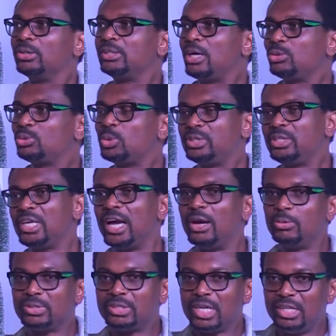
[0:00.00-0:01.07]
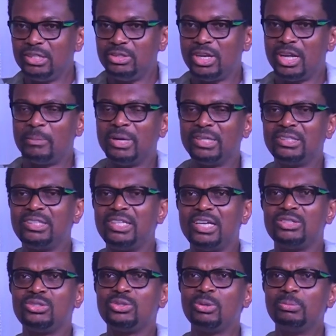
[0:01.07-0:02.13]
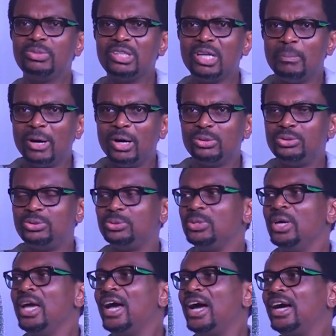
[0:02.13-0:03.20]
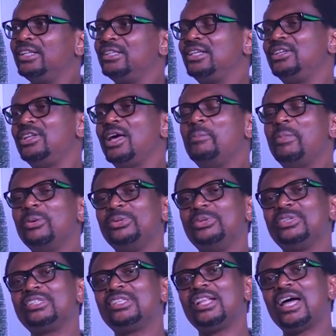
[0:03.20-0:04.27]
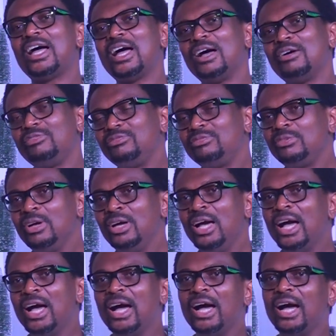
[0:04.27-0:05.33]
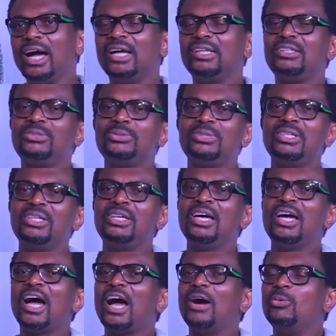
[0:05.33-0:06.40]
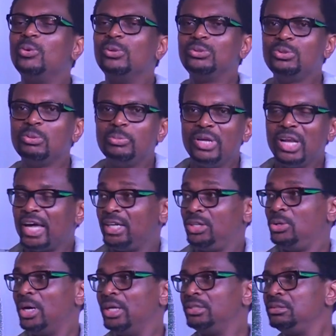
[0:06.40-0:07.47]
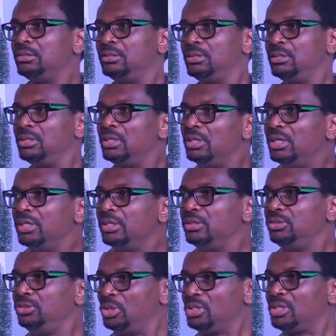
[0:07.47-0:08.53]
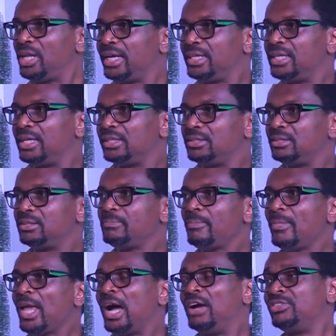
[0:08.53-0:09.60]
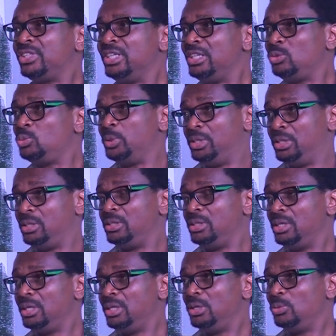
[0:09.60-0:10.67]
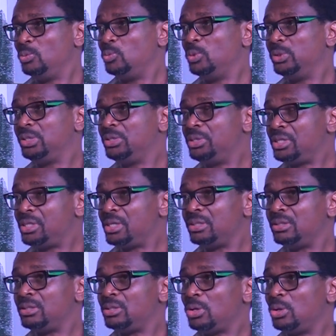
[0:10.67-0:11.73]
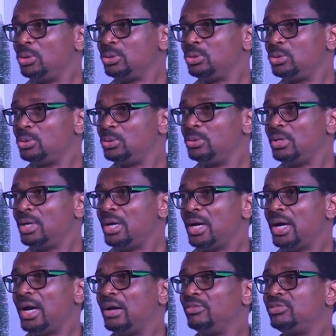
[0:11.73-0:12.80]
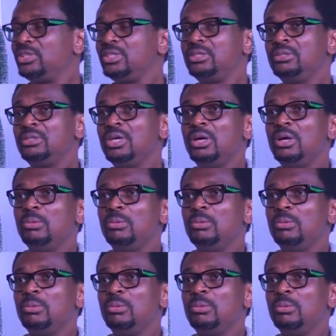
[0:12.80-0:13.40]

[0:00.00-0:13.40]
Because that was what the guy was telling the other man. See, there's something about you. Mm-hmm. And he said the other man would just laugh. And you mm-hmm. say, I want to be like you. And mm-hmm. just like that. I've seen it with Christians also. Yeah. I've seen